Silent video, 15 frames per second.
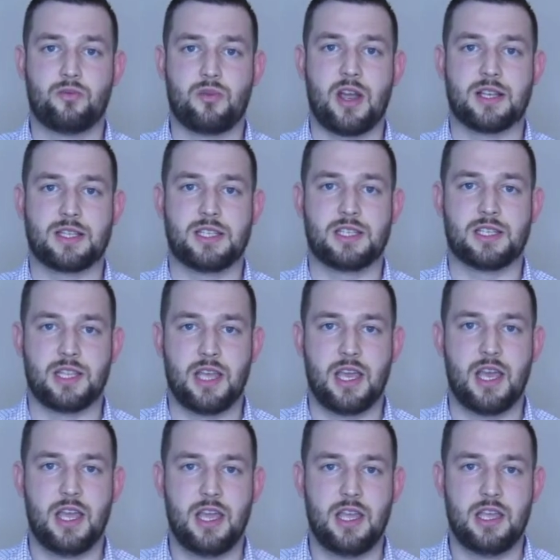practice
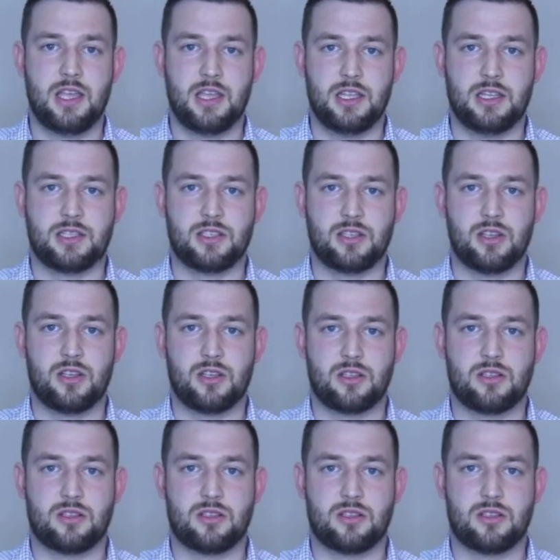there, is to